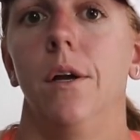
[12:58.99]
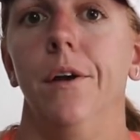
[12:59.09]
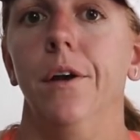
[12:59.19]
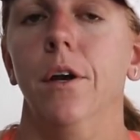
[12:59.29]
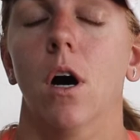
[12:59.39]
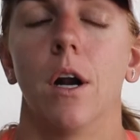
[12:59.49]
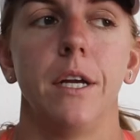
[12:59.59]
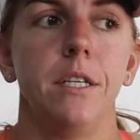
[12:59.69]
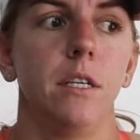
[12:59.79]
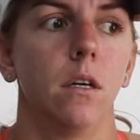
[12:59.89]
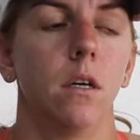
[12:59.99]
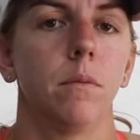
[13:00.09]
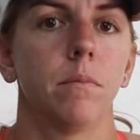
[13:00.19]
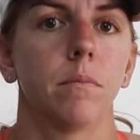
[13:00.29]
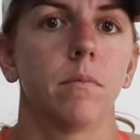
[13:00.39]
not
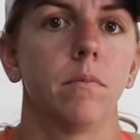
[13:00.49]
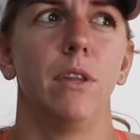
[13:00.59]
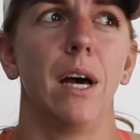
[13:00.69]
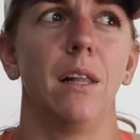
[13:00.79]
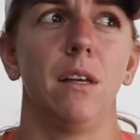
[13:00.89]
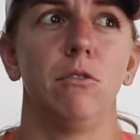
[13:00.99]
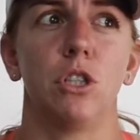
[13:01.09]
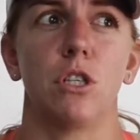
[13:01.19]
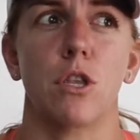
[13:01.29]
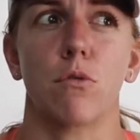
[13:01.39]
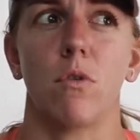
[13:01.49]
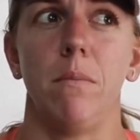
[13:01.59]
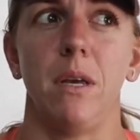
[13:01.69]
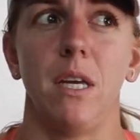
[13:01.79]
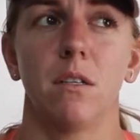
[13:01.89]
ideal. That leaves just 3
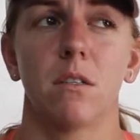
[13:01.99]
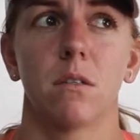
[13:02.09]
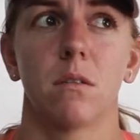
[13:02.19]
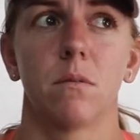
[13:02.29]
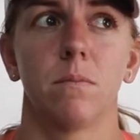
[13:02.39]
meets